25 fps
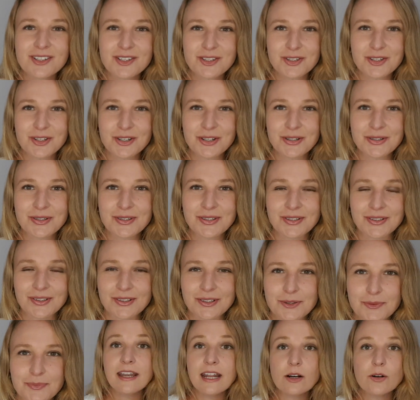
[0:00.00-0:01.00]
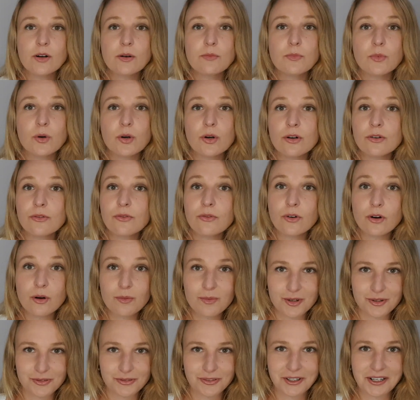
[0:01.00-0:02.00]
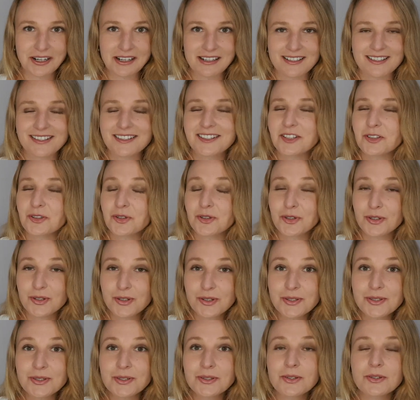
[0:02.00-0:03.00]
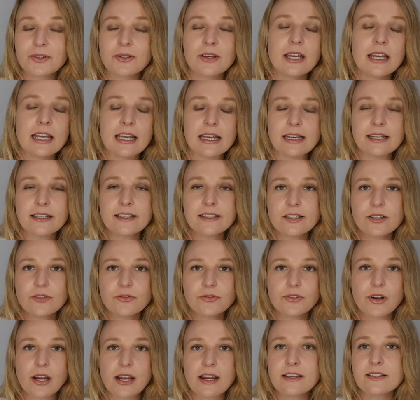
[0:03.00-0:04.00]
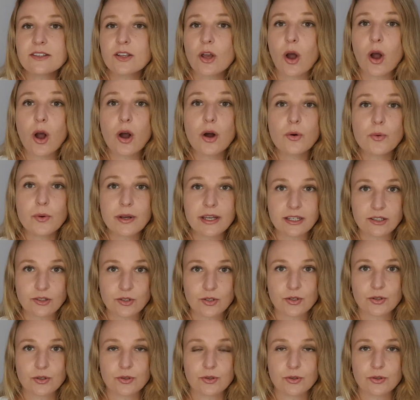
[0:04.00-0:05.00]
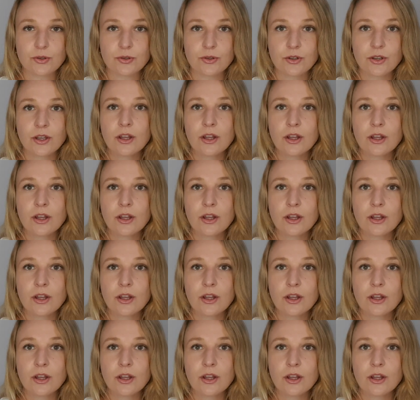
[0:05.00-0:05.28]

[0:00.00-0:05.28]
Due to. Now, a more formal phrase than due to is the phrase owing to.